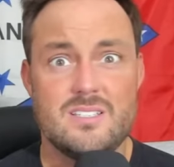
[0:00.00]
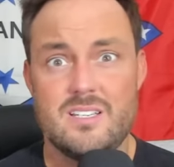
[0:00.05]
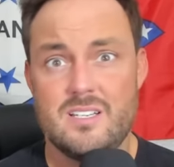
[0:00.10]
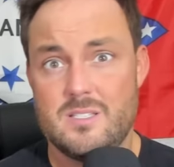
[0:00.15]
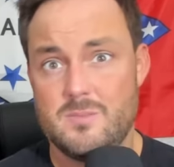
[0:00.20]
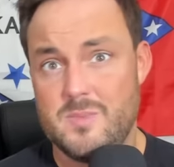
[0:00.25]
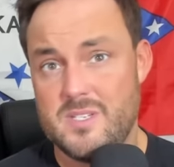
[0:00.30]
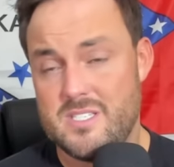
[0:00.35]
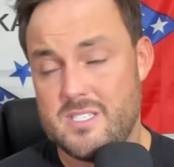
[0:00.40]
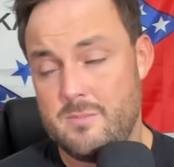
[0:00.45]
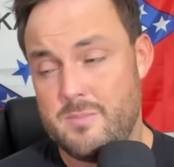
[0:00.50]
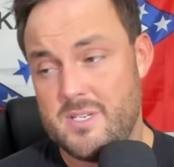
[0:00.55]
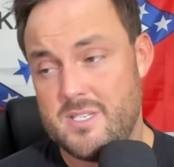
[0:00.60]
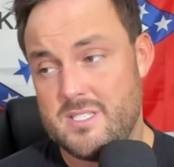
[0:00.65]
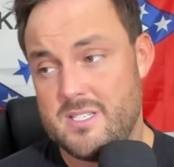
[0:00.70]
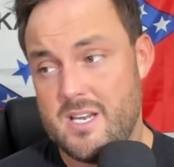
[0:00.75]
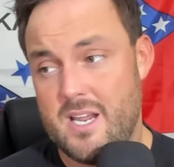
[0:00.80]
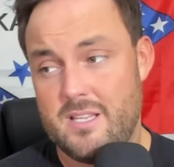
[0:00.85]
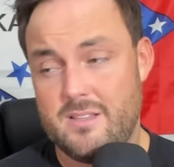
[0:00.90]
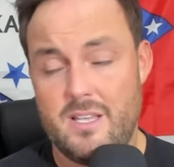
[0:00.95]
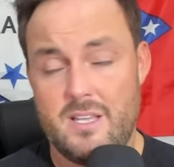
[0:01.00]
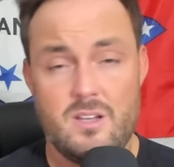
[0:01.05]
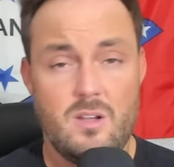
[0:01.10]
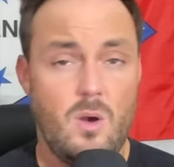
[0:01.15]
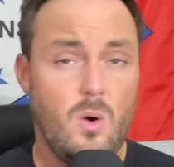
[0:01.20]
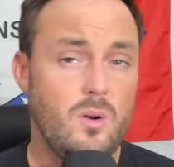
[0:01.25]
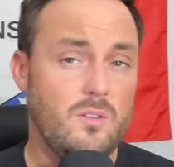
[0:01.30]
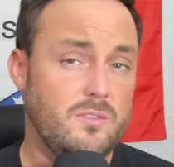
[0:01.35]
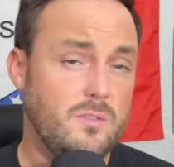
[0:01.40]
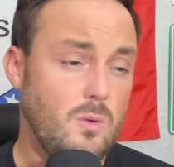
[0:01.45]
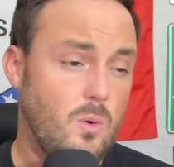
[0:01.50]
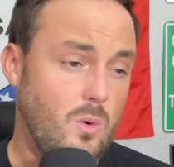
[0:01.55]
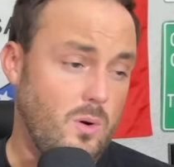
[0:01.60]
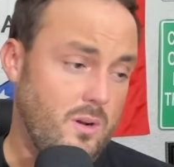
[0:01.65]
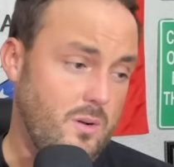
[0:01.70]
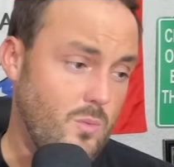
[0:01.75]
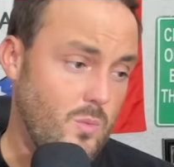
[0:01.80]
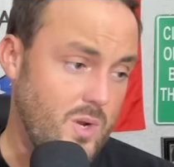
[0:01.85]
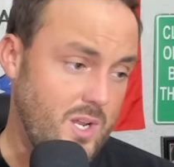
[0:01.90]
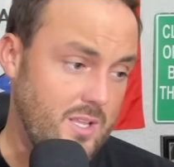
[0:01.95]
against Mississippi State. They go to
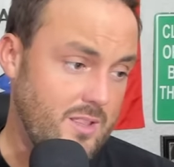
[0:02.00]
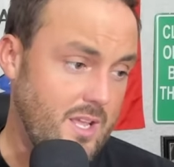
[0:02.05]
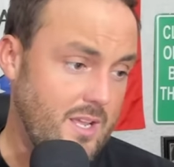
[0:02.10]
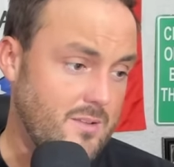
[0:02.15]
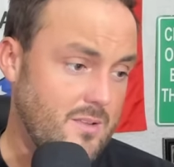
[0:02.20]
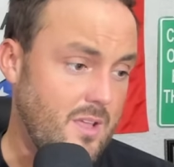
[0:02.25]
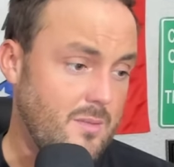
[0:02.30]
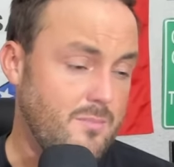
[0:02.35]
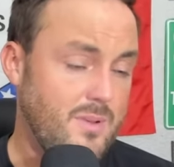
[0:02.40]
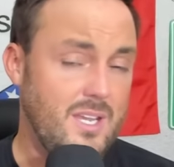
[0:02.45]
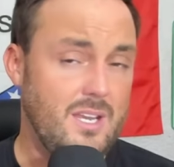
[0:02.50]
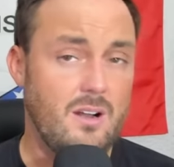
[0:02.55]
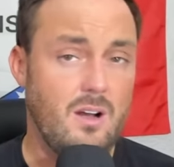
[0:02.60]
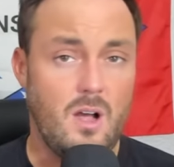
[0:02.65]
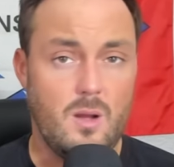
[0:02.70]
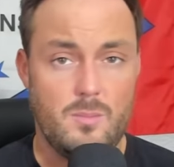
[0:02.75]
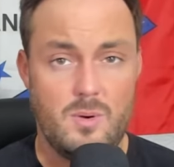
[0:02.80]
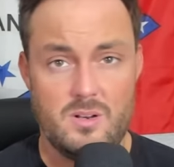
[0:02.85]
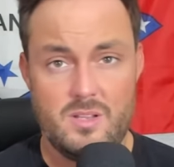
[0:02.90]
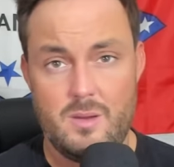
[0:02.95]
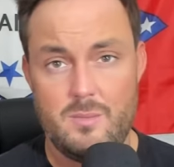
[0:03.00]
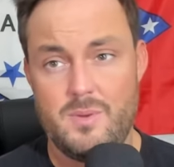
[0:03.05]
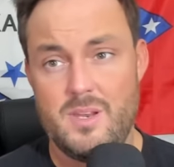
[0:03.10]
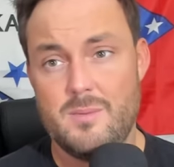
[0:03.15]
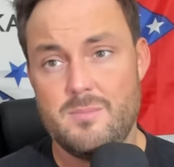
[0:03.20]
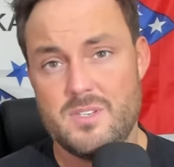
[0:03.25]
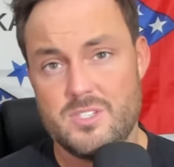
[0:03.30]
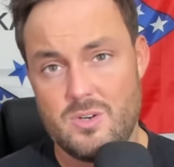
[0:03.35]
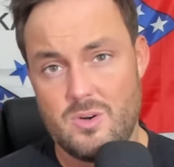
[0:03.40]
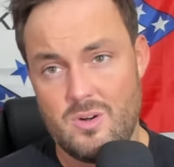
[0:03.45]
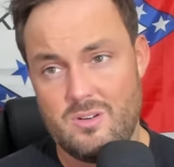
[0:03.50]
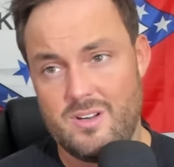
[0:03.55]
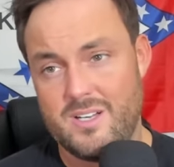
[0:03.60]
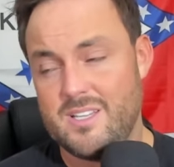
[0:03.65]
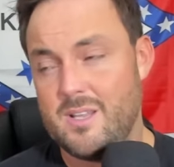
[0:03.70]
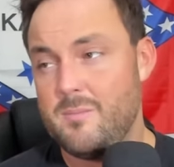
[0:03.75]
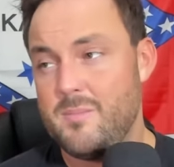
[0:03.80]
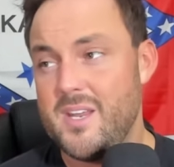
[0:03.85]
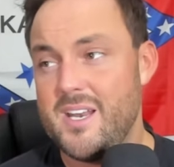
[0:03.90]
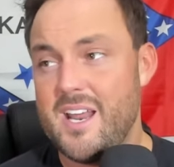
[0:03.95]
Florida and win. They beat Auburn. They beat Missouri. Like,
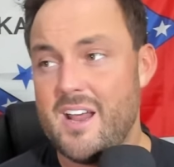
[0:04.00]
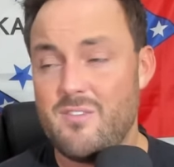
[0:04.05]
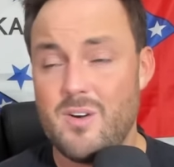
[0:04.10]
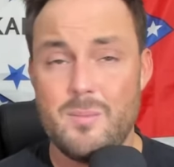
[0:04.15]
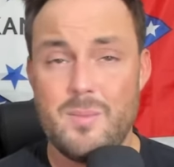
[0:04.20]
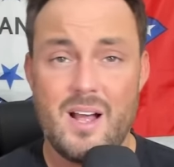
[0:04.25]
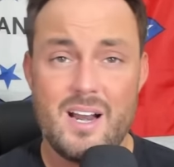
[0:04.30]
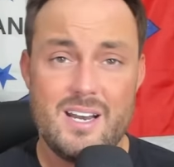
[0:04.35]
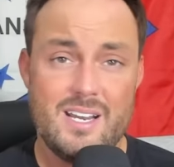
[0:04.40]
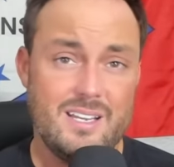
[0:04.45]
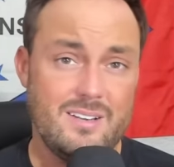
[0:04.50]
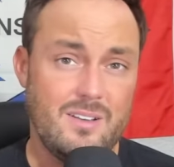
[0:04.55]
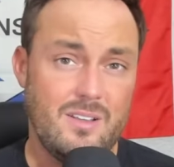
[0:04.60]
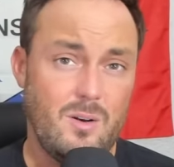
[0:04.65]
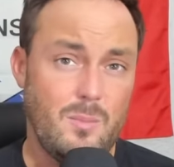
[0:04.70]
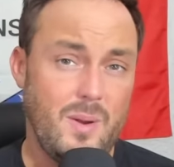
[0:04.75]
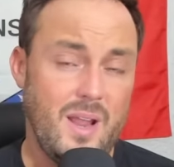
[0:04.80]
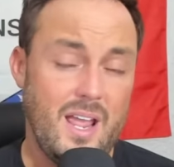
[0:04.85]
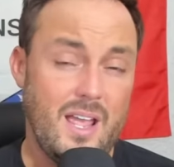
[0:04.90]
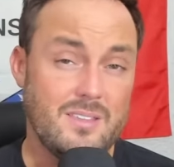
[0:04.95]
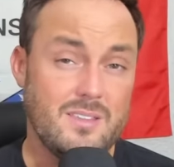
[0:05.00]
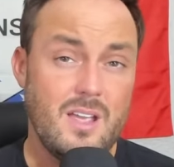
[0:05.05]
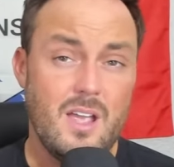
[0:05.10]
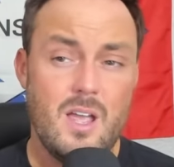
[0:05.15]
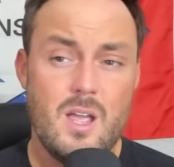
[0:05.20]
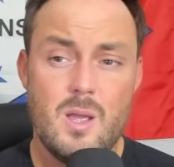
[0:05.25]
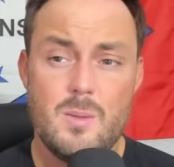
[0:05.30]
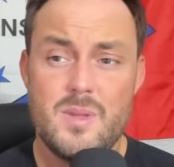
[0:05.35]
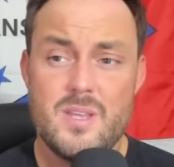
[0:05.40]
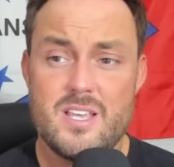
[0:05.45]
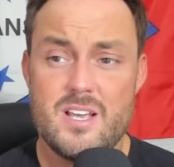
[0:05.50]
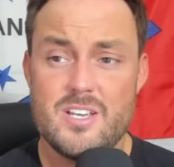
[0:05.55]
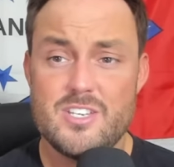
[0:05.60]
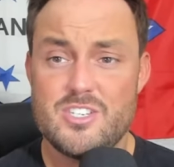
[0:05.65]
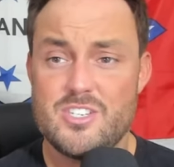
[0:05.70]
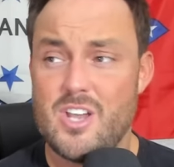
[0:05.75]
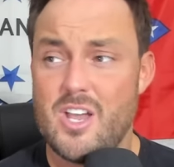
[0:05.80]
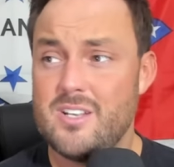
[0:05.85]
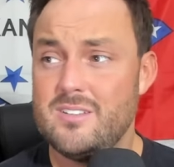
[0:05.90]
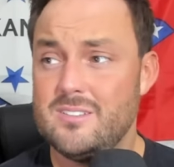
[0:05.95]
they beat everybody in their path because
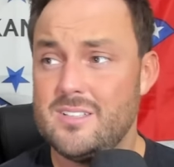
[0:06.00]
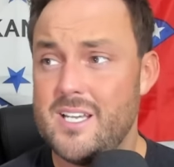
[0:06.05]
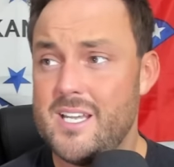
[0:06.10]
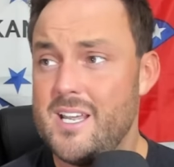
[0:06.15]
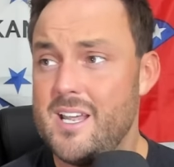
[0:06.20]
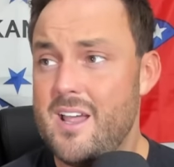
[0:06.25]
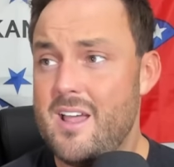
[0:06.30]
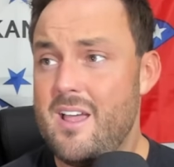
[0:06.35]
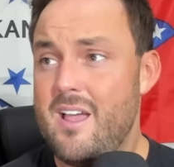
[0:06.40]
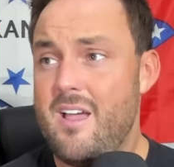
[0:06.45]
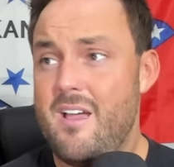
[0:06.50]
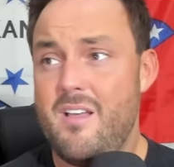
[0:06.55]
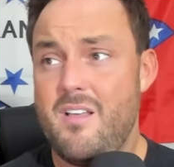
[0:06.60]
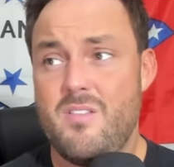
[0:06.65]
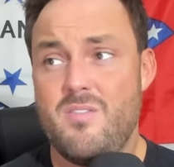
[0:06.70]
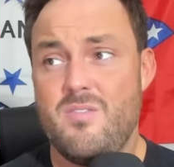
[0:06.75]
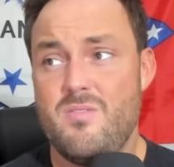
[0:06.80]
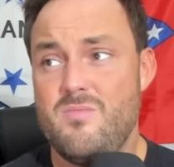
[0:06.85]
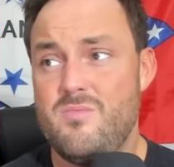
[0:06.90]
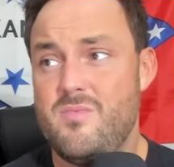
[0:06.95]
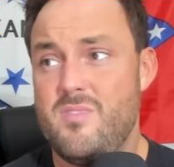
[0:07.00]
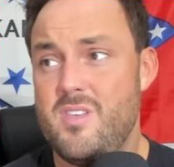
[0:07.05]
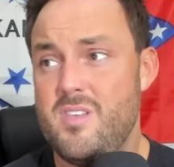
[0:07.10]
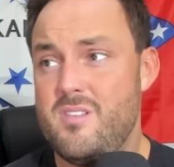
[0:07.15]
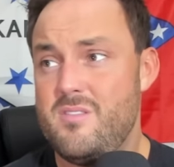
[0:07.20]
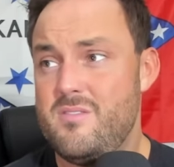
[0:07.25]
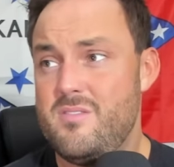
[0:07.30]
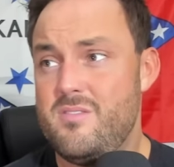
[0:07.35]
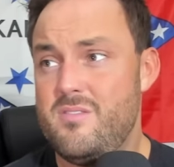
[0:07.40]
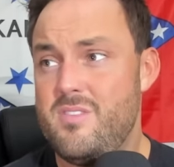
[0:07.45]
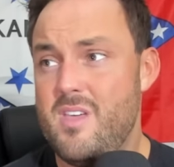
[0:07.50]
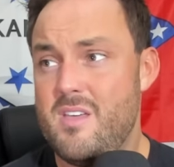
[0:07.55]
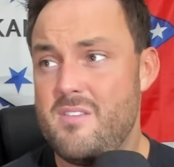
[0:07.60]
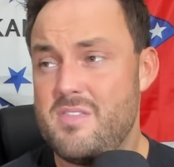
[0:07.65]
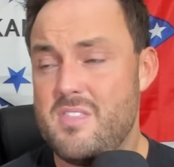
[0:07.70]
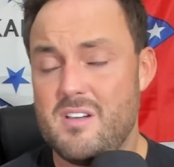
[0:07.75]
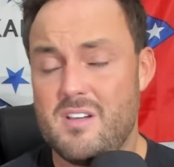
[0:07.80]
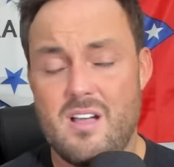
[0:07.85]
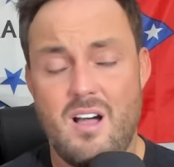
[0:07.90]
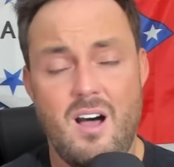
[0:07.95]
suddenly
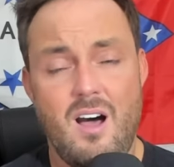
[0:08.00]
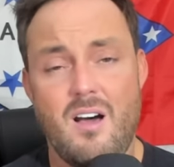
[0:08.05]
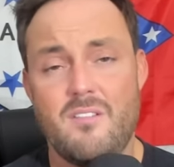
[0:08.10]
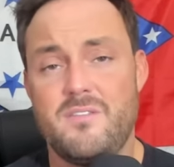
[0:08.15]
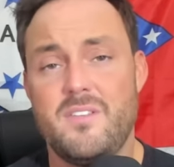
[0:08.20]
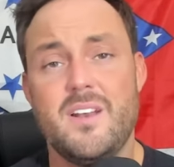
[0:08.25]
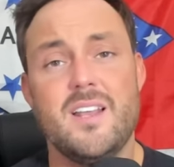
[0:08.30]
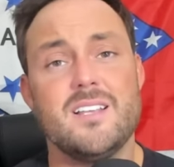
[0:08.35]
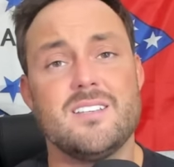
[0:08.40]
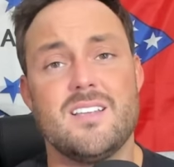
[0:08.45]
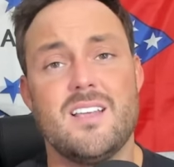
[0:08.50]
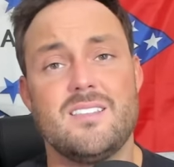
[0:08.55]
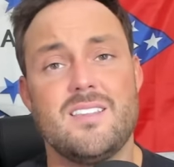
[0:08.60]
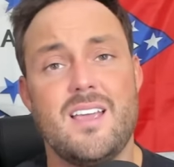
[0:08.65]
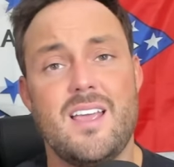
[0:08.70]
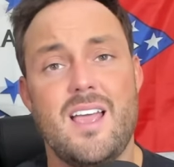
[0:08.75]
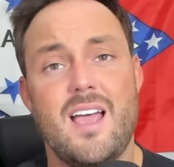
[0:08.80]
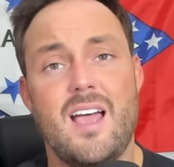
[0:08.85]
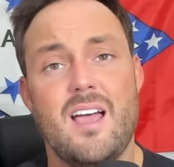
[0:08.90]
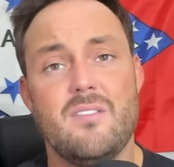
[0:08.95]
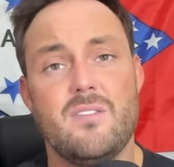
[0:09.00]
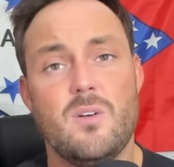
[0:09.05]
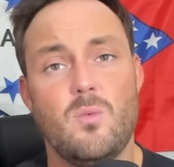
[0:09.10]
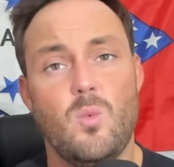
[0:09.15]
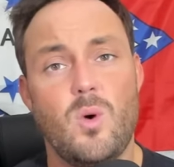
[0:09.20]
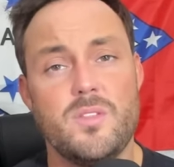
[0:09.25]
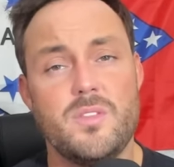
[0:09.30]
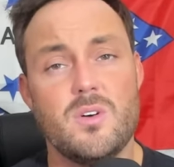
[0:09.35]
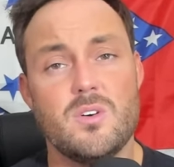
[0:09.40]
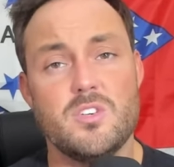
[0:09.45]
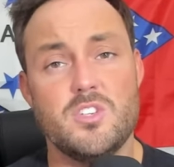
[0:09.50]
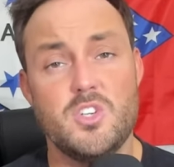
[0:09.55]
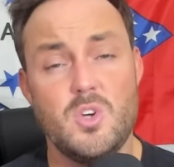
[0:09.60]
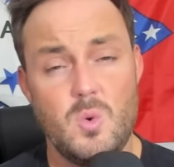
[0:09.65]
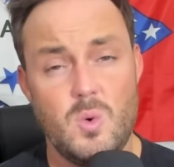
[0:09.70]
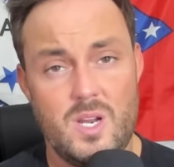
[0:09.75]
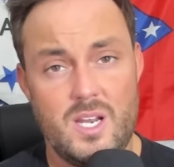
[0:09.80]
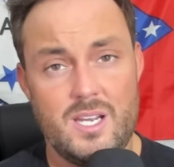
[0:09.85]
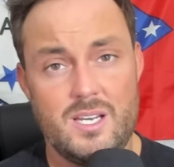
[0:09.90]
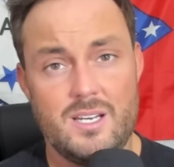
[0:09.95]
the confidence that they have in what they're
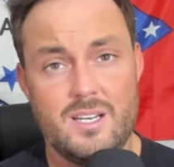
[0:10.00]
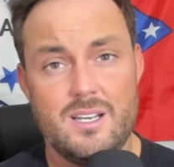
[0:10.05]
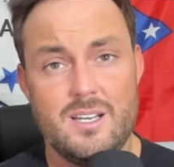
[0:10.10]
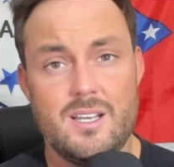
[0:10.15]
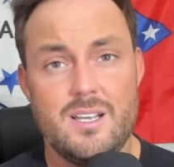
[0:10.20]
doing